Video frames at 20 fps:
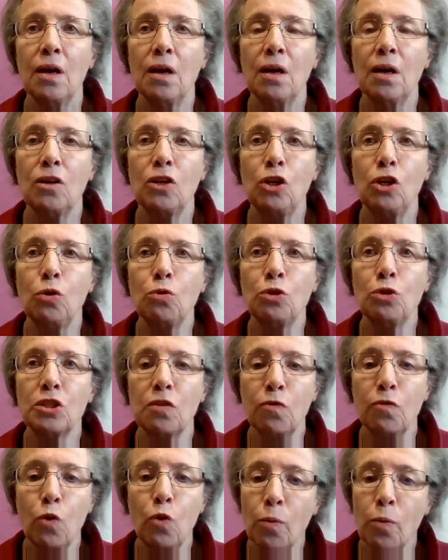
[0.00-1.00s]
use of
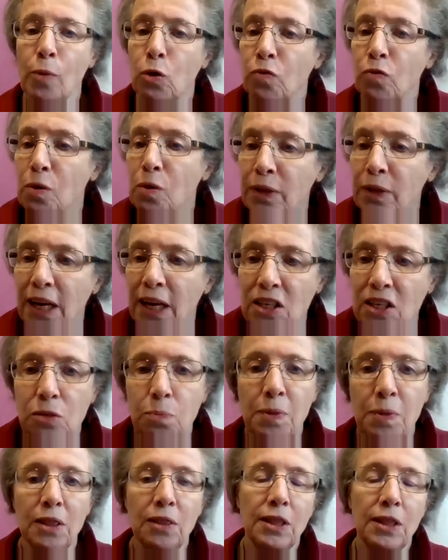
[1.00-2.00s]
hormone
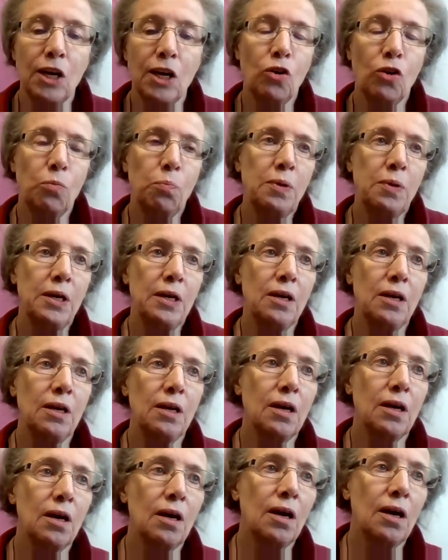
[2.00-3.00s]
replacement therapy?
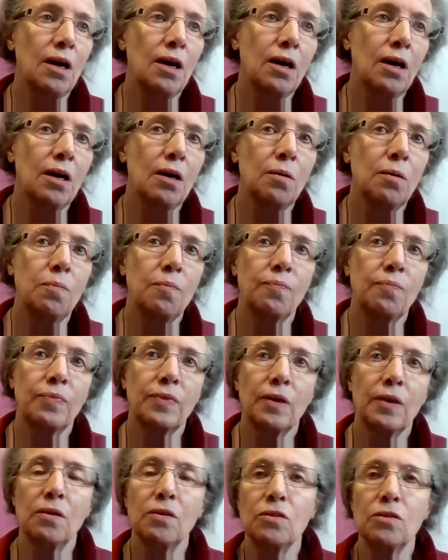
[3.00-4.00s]

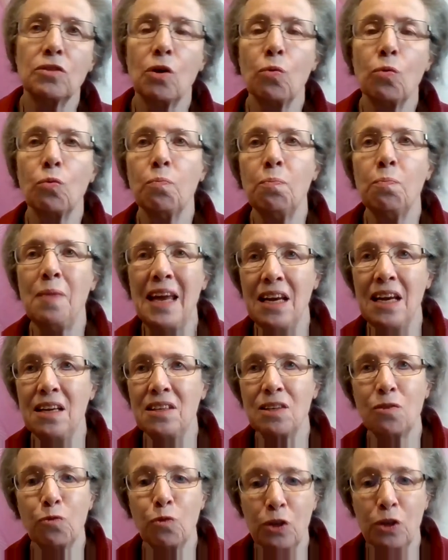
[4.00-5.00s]
So many
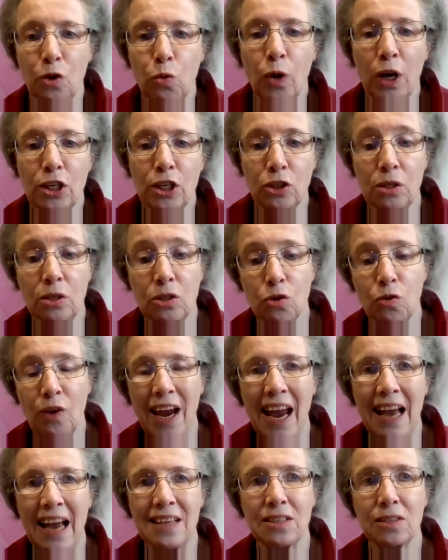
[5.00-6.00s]
different questions are
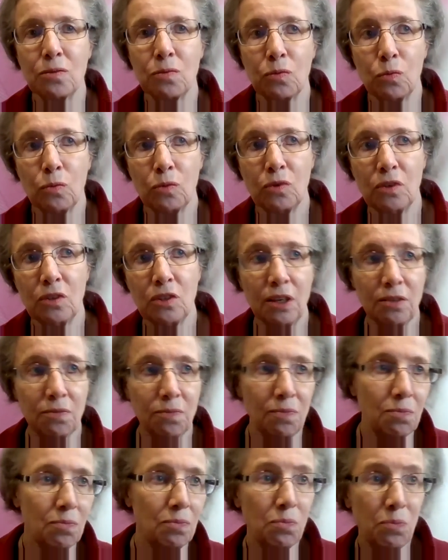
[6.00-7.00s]
asked
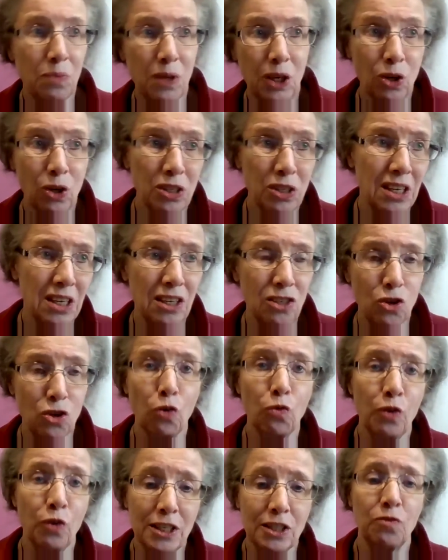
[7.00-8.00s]
because these are
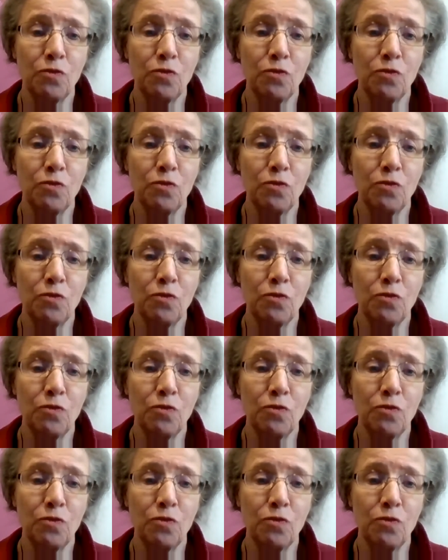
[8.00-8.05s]
risk